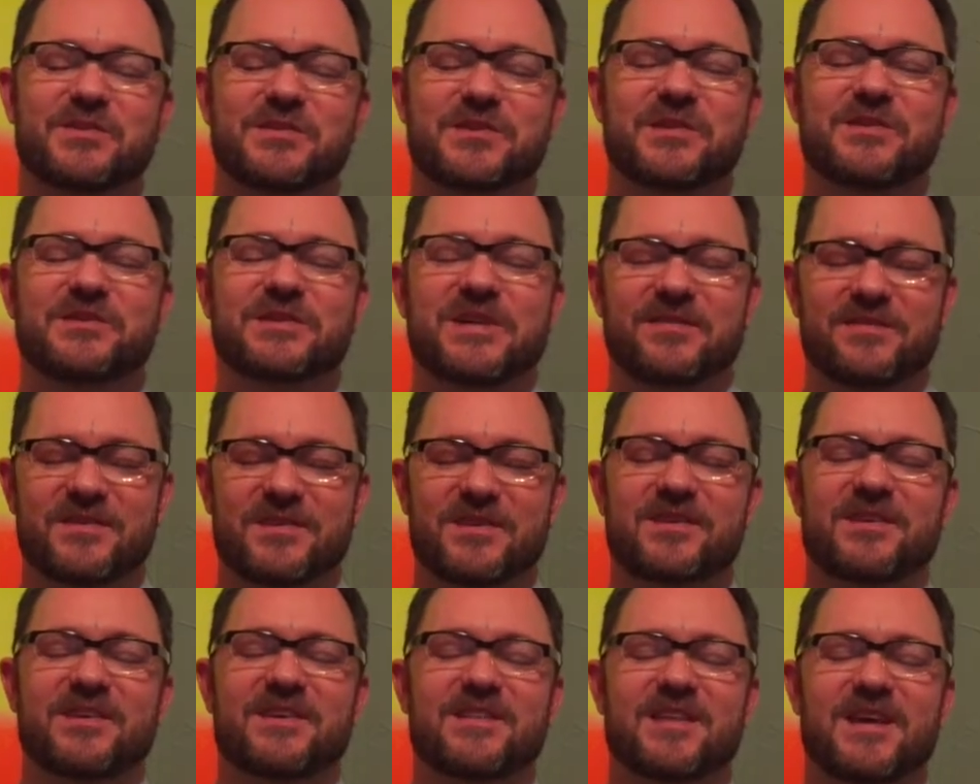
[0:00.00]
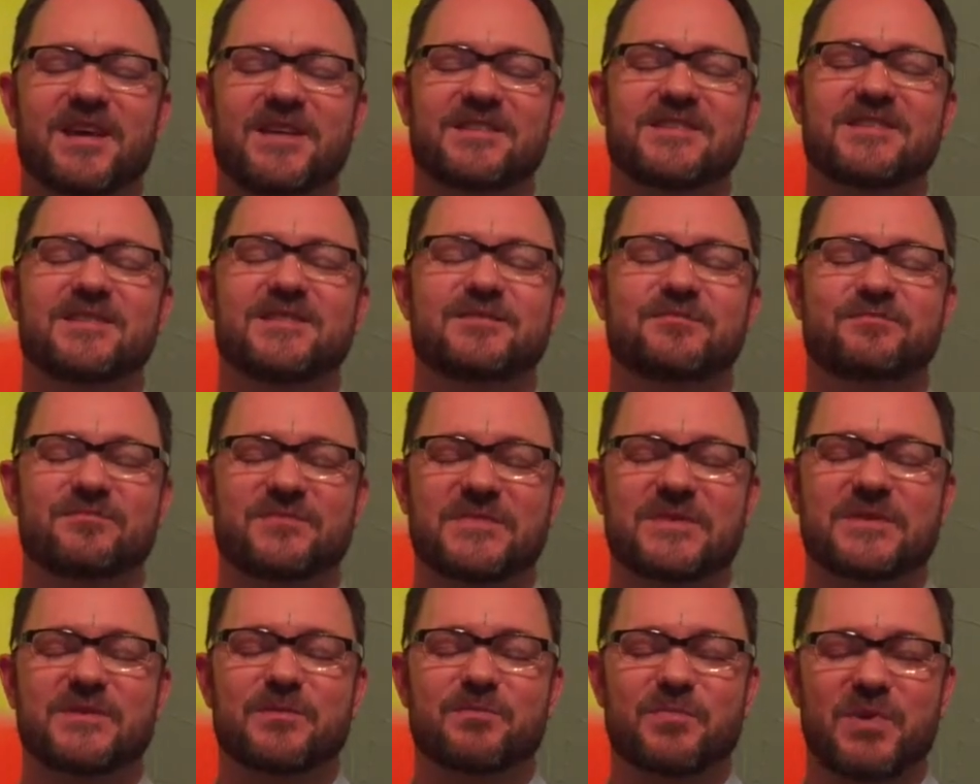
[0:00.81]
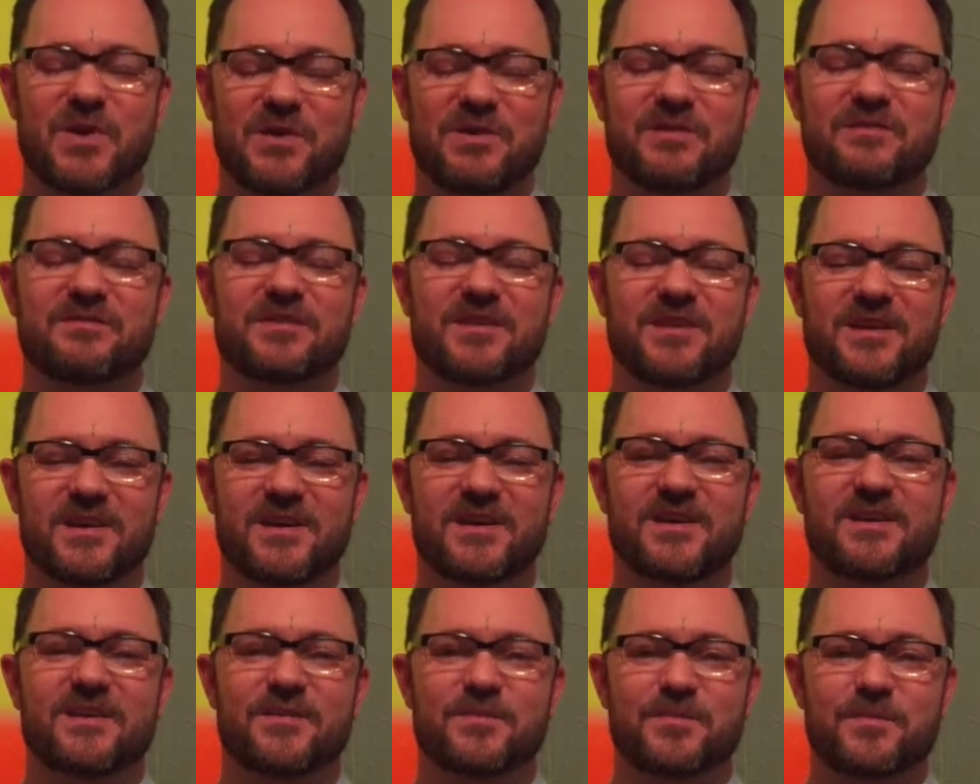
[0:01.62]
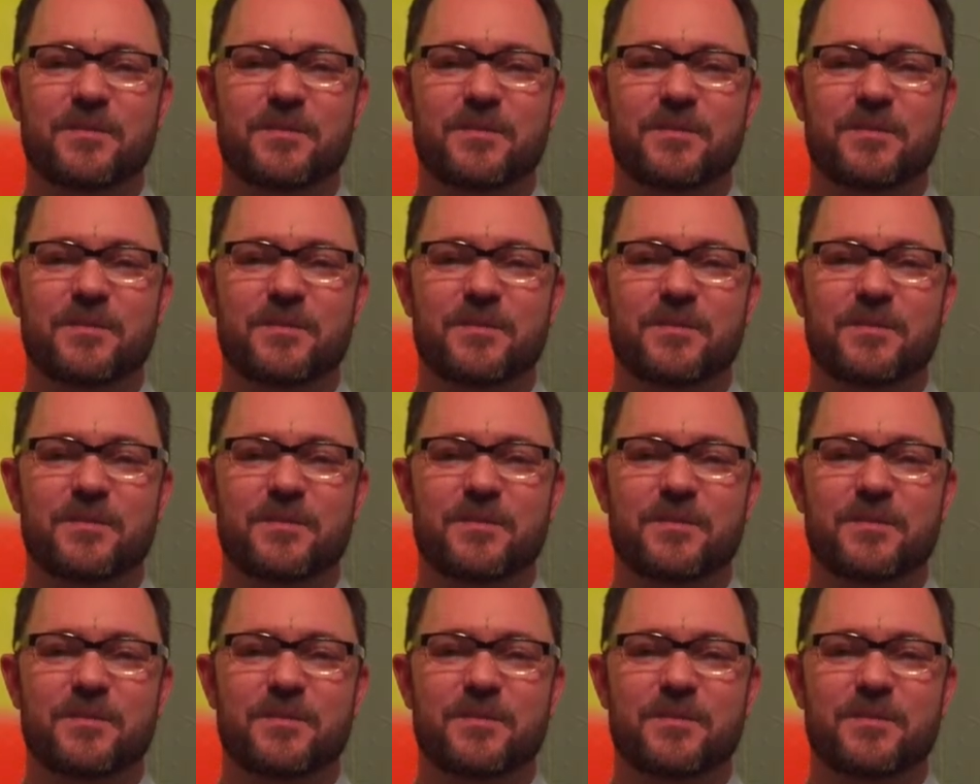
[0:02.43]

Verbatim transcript: So definitely that's the part of the